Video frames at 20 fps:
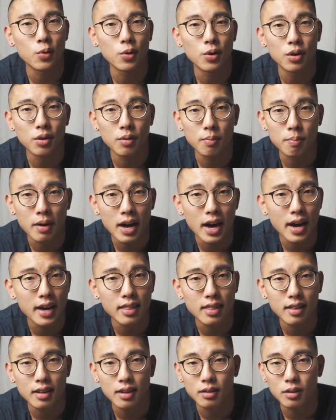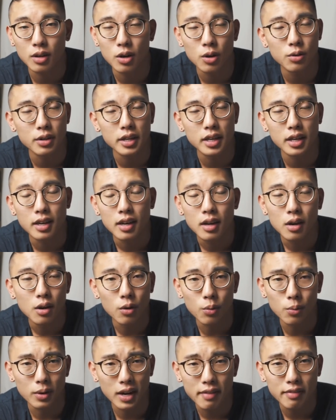or Python coding
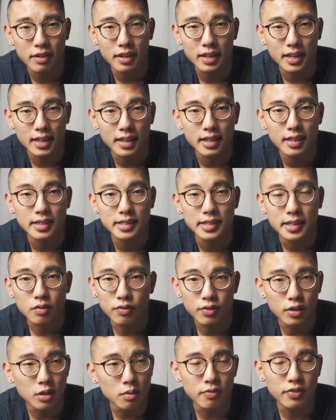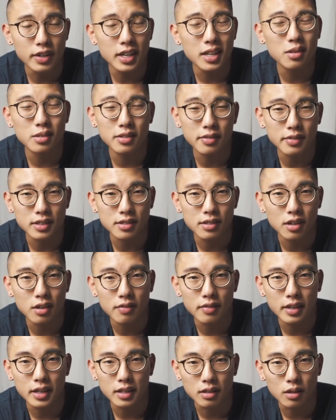or whatever it is, film videos of
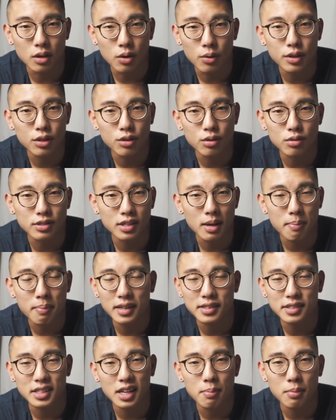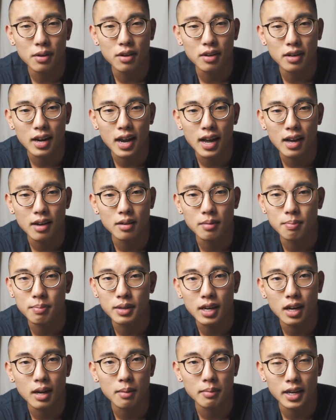yourself like going through step by step on how to
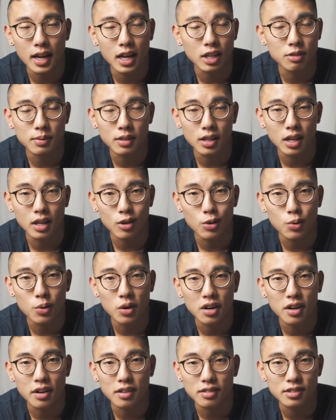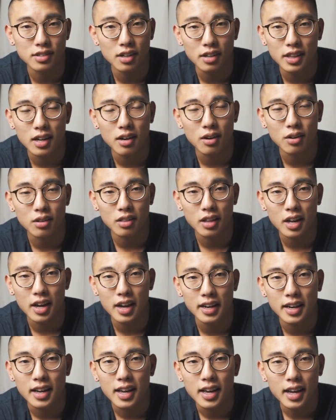become an expert like you are, sell that
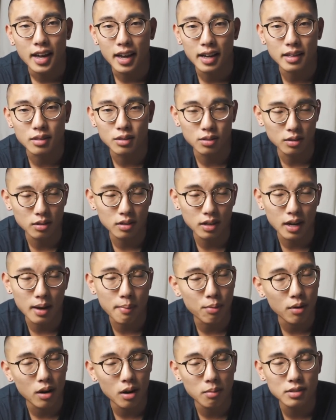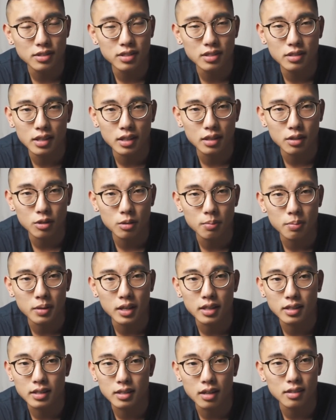online and I promise you that there will
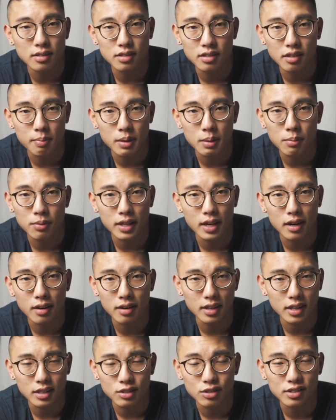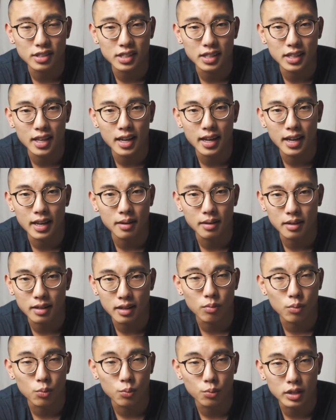be dozens of people that are interested in that and
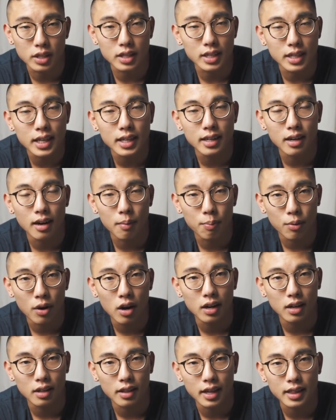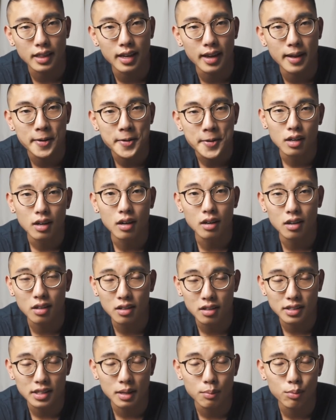would need a product like that.
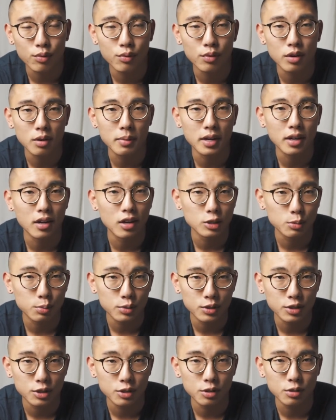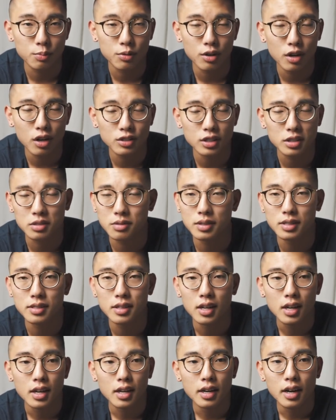Another example of one of my entrepreneurial projects was
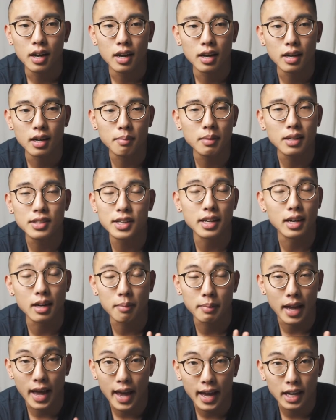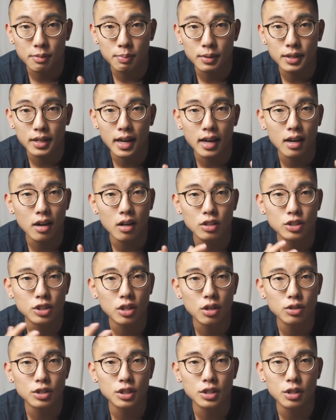I'm not saying that I'm an expert at college
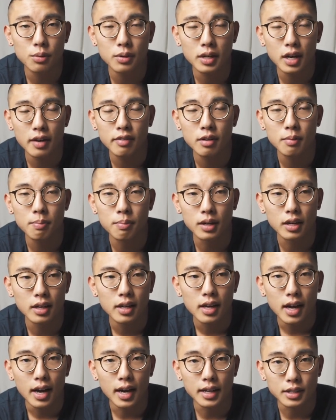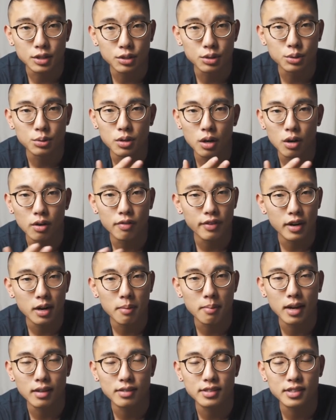coaching or whatever, but I do know a fair
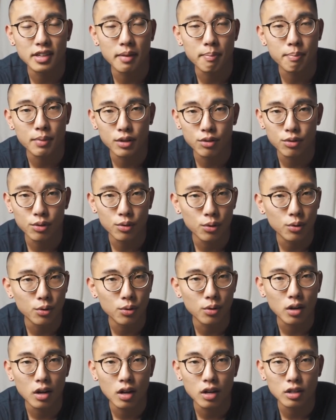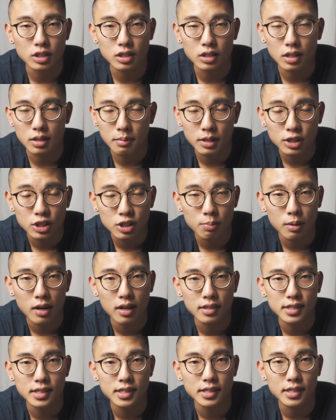amount since I've been through the whole college admission
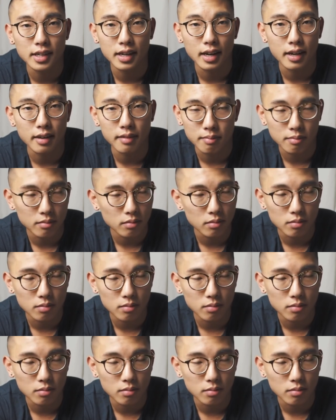process and I